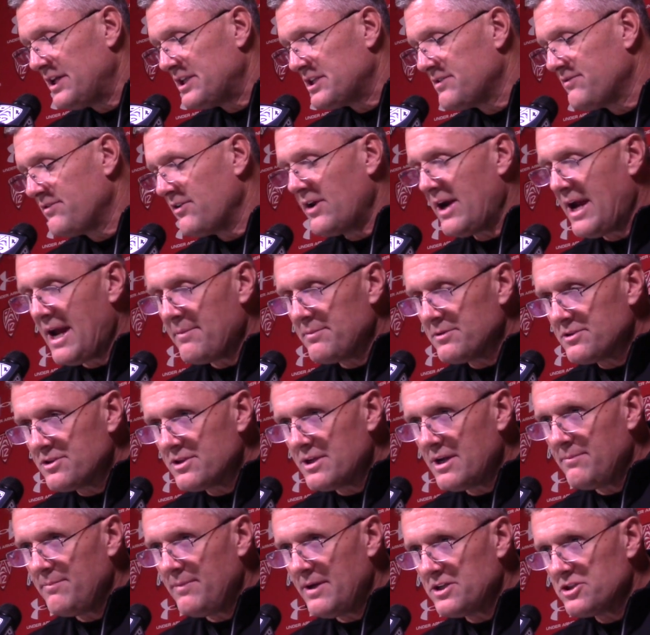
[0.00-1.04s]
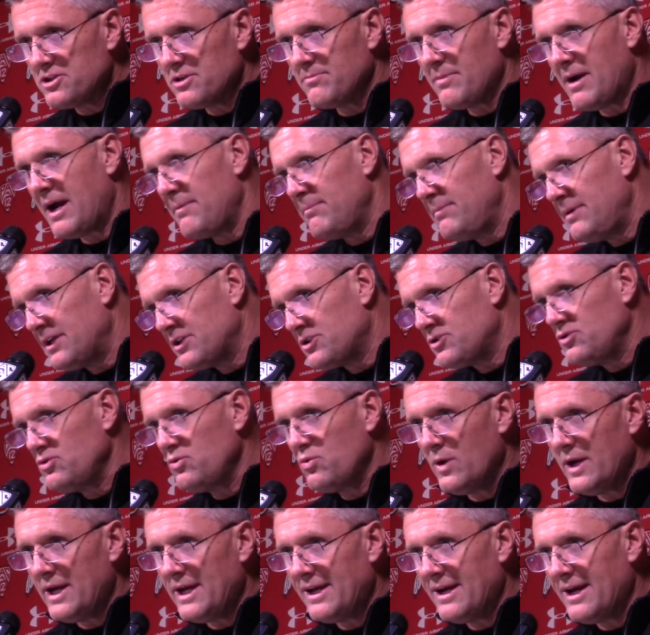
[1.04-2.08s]
Devere Hamilton, I mentioned, might be a
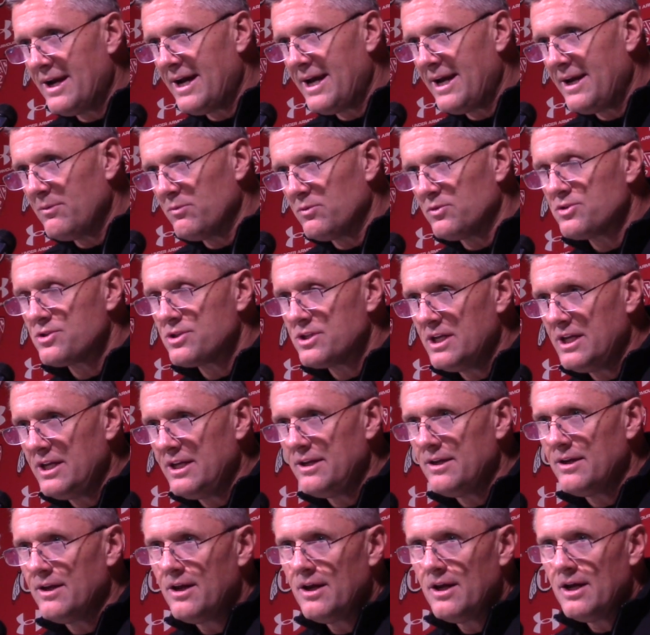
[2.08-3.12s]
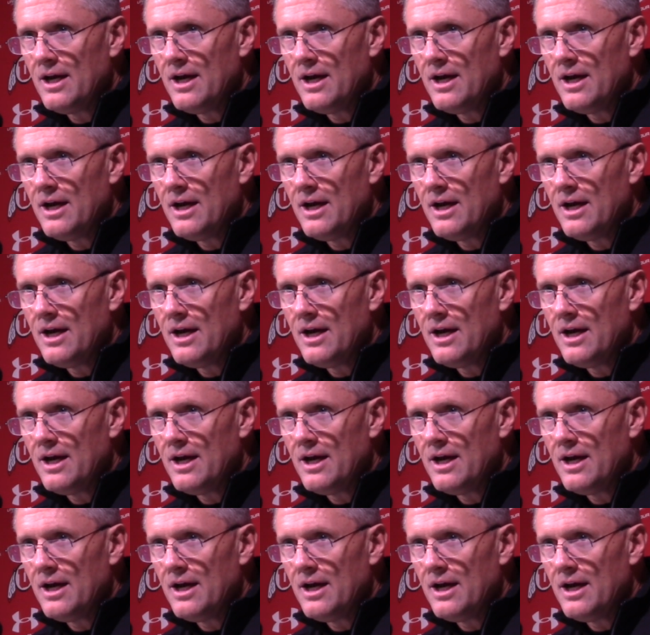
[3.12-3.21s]
two-way guy. We'll see.